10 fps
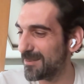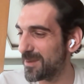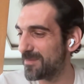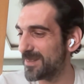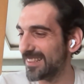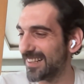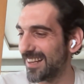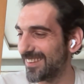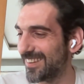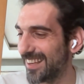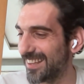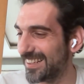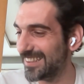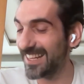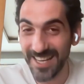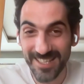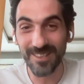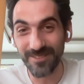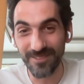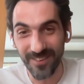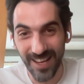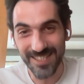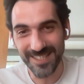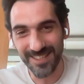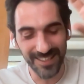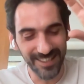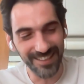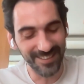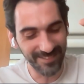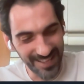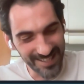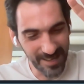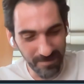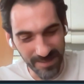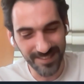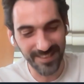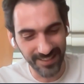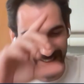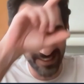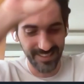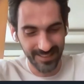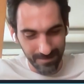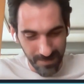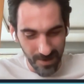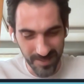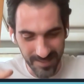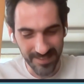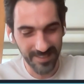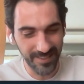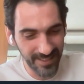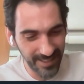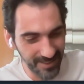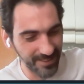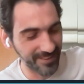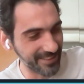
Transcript: people got together. There is a Flux capacitor box on